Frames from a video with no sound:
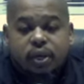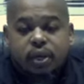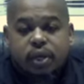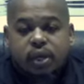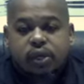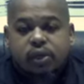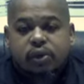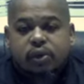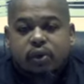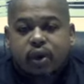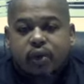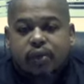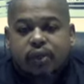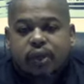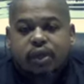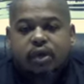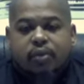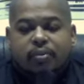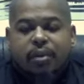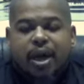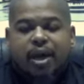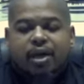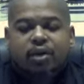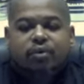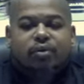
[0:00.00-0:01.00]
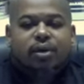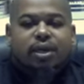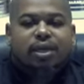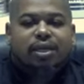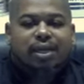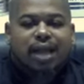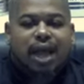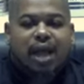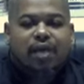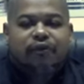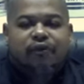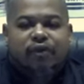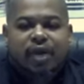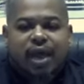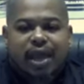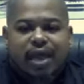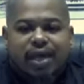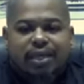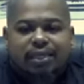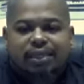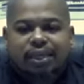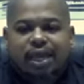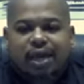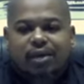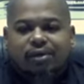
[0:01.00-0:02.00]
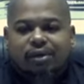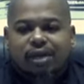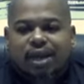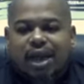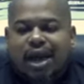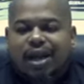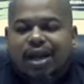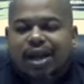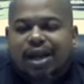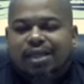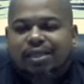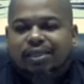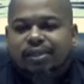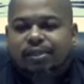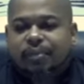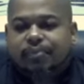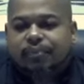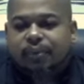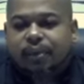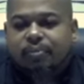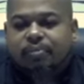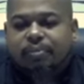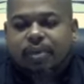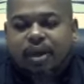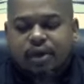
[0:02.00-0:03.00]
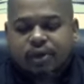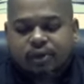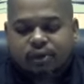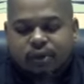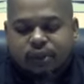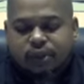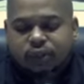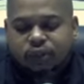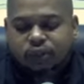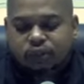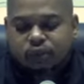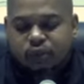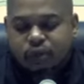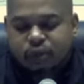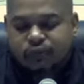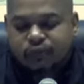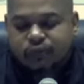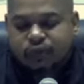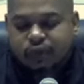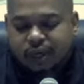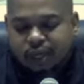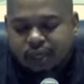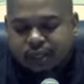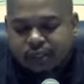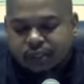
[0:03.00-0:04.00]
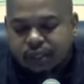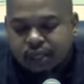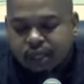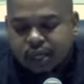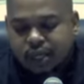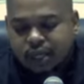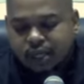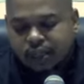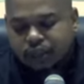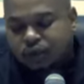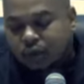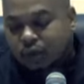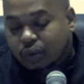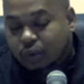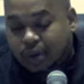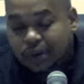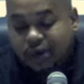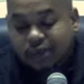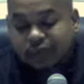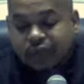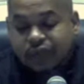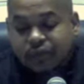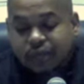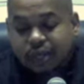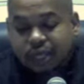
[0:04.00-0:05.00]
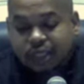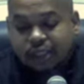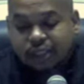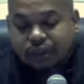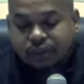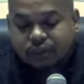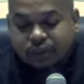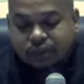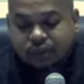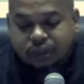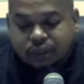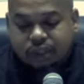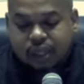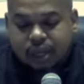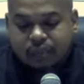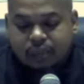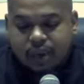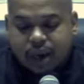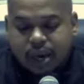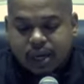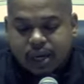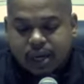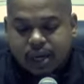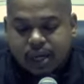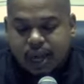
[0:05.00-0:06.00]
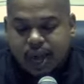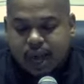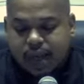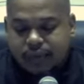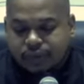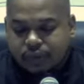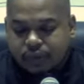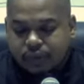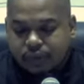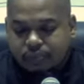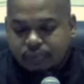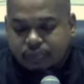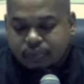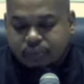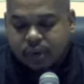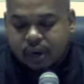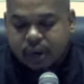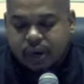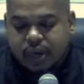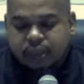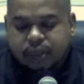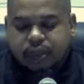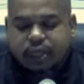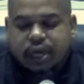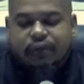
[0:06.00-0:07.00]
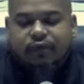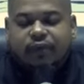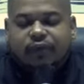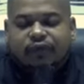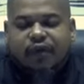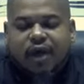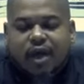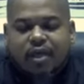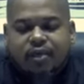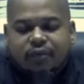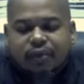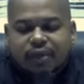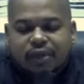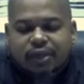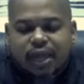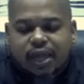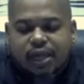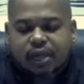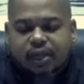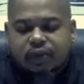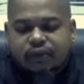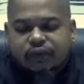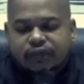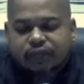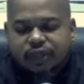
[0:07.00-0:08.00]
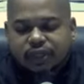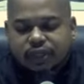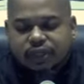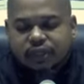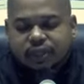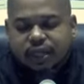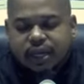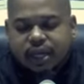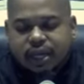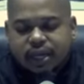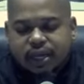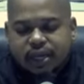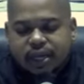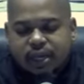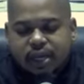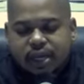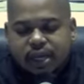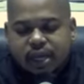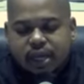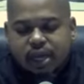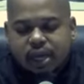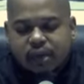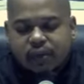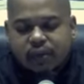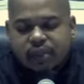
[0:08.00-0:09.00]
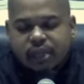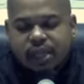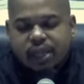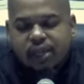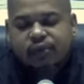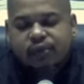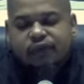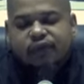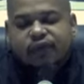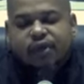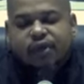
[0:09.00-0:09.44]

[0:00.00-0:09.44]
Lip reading: knowing that no matter what life hands out, God has something better in store for us. So a wonderful lesson. We'll jump right in after prayer. Dear Heavenly Father, we thank you for this day. We thank you for